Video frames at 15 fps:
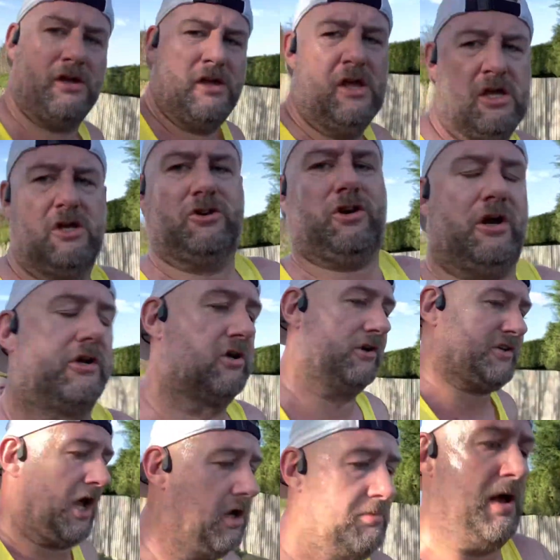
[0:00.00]
try and cruise
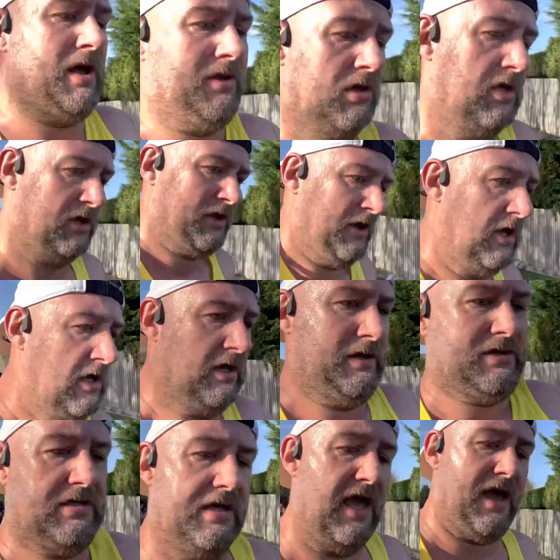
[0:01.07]
home.
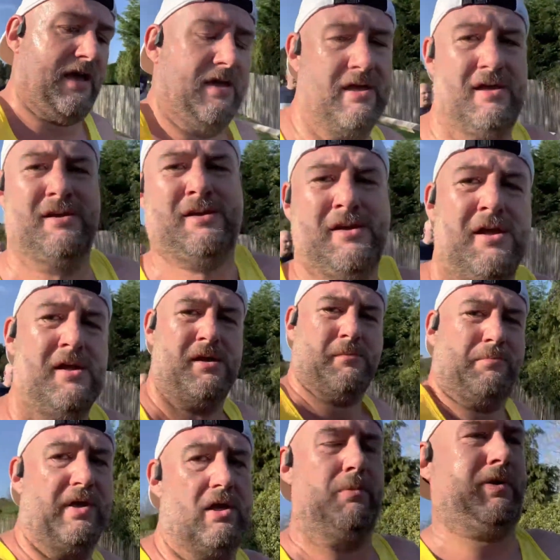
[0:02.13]
So yeah,
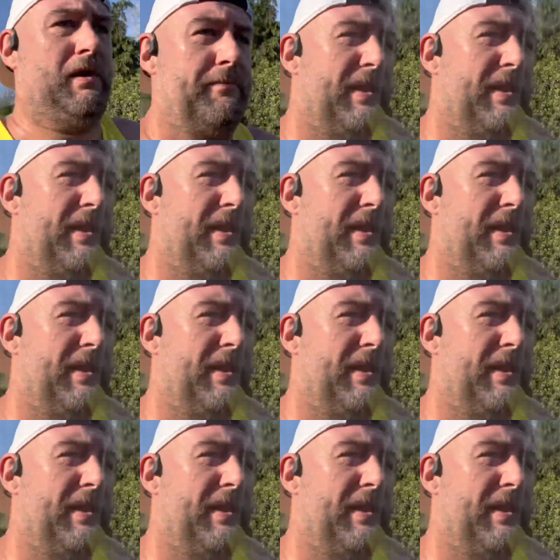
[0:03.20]
pick up a little bit